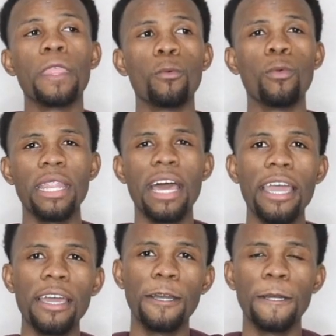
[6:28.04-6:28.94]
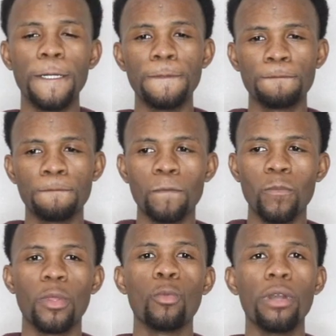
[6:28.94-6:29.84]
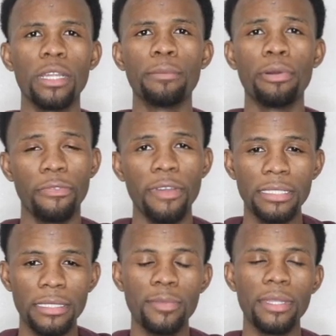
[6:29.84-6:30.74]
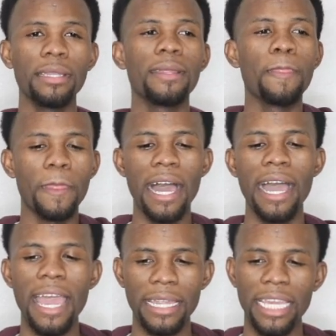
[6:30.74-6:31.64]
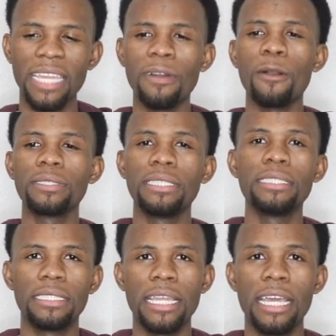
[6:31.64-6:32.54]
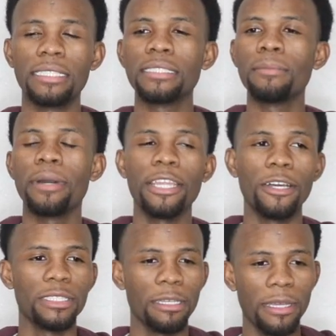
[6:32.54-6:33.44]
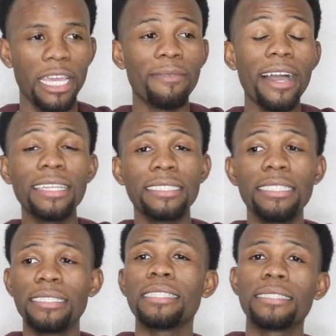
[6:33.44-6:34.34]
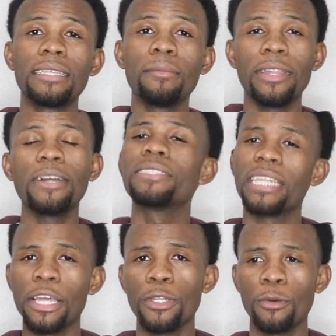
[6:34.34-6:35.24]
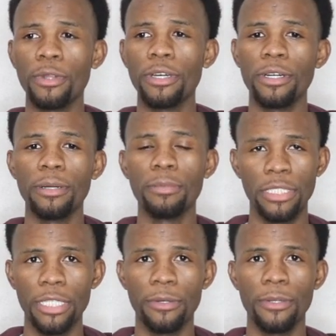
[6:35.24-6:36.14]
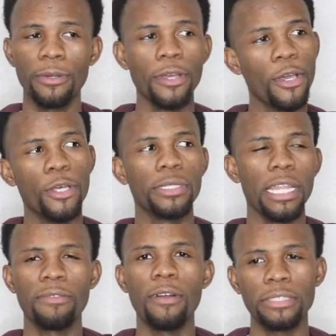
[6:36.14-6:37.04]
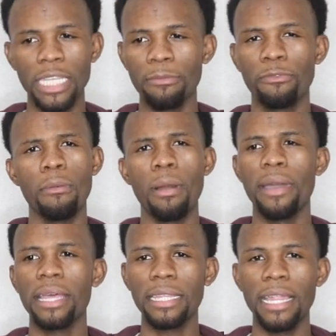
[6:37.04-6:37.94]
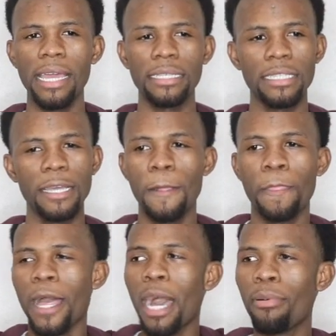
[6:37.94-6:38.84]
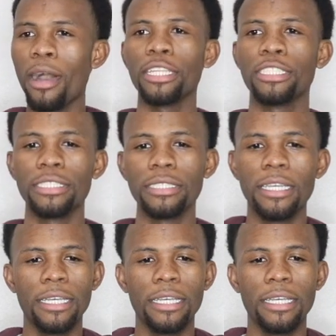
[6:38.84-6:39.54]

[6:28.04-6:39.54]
when I want to perfect something, I act like if I was teaching that to somebody else. If I can teach that to somebody else, then I know the material. So, like, for example, for my math class, I probably just